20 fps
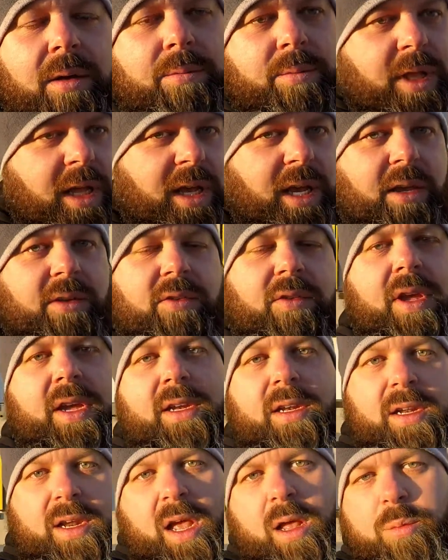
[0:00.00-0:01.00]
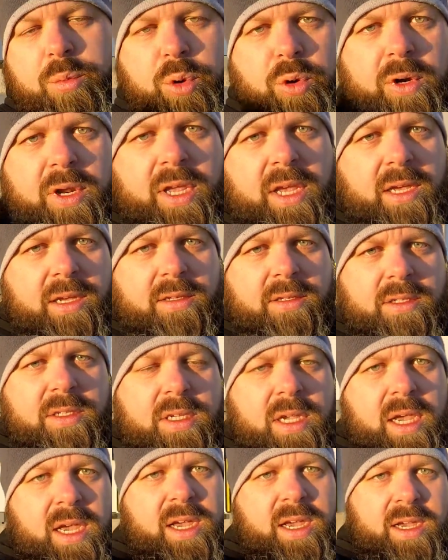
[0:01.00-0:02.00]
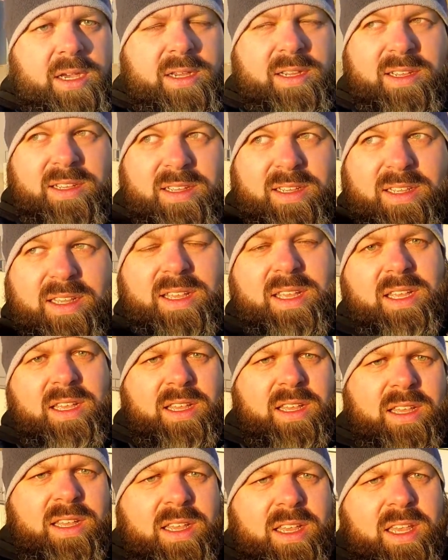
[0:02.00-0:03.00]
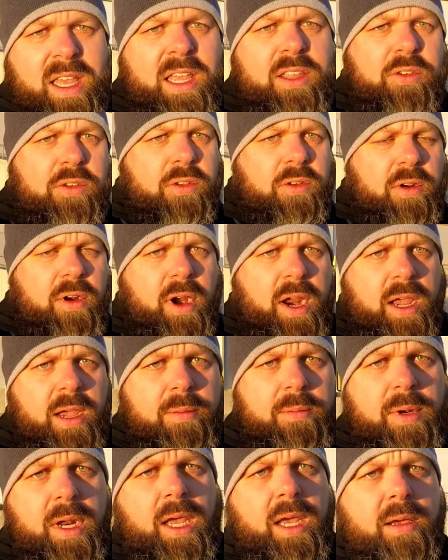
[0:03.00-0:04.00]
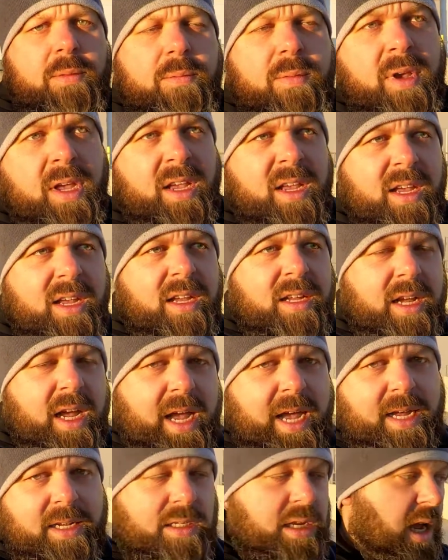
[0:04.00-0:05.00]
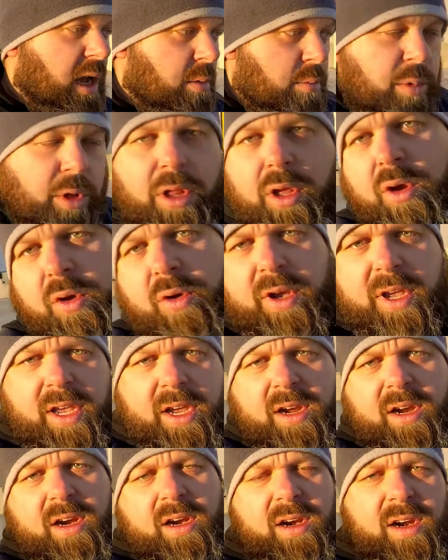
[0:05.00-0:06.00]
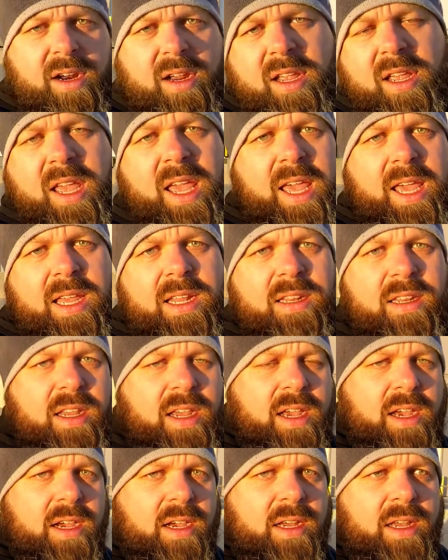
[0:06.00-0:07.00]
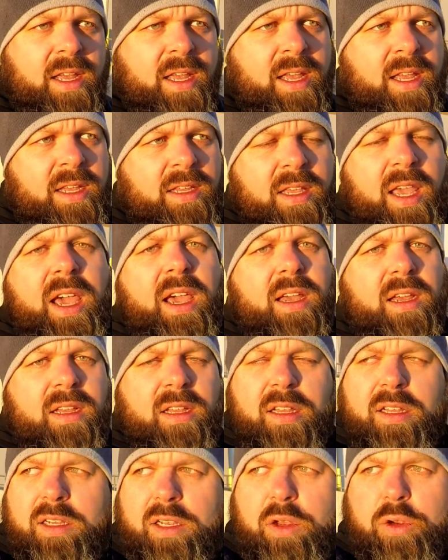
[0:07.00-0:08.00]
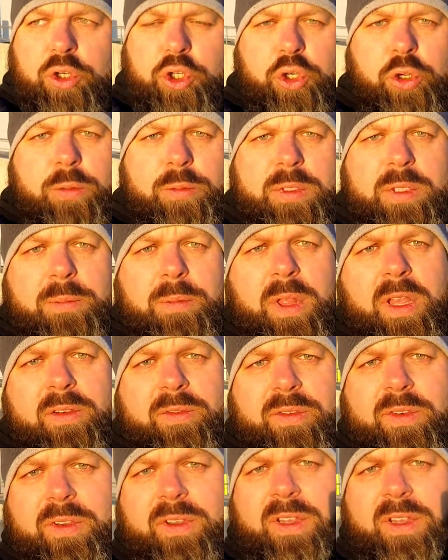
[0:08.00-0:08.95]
Like I said, I'll put his Instagram name down below here, and yeah, go show them some love.